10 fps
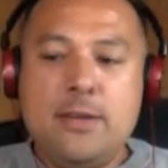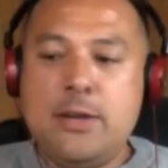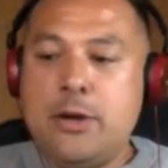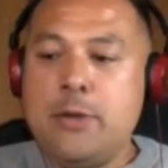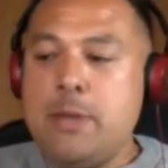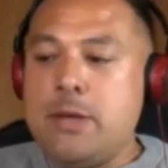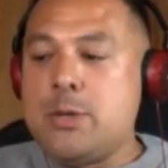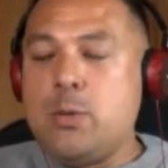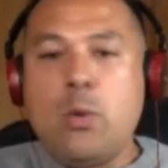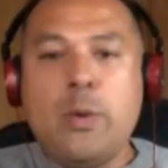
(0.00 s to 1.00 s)
You know,
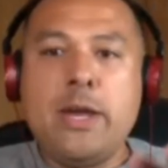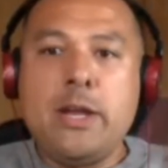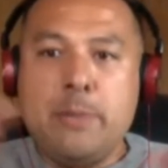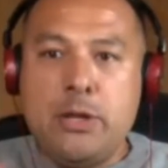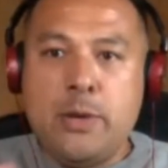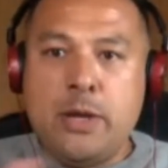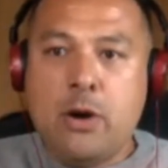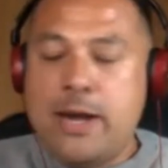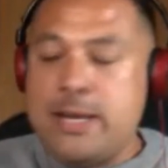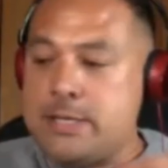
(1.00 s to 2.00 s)
so what we're going to be doing,
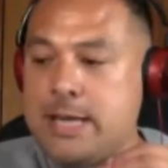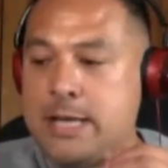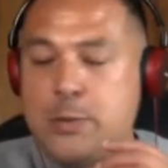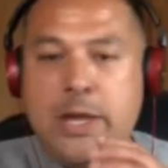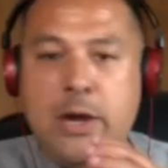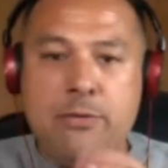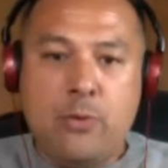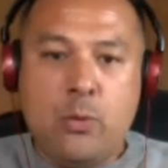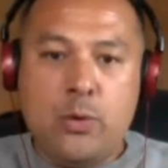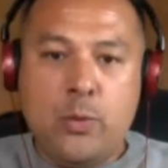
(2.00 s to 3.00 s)
guys, as we go
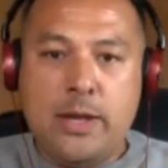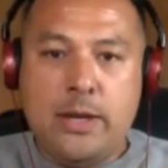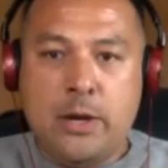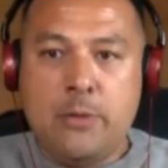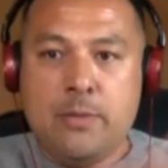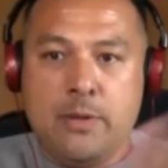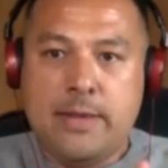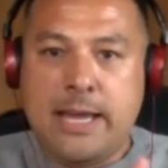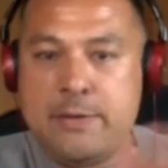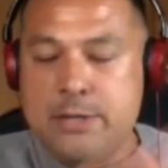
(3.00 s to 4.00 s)
forward, Dave's
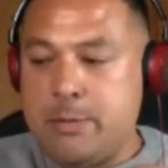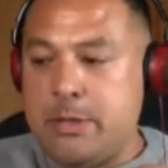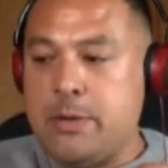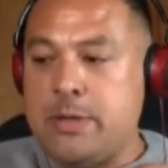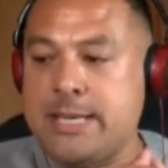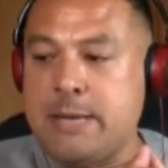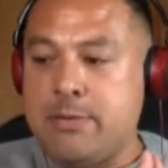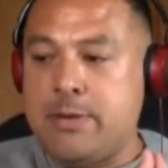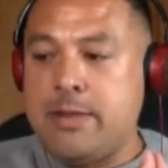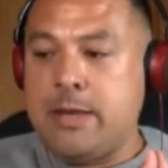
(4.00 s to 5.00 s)
going to be doing the same thing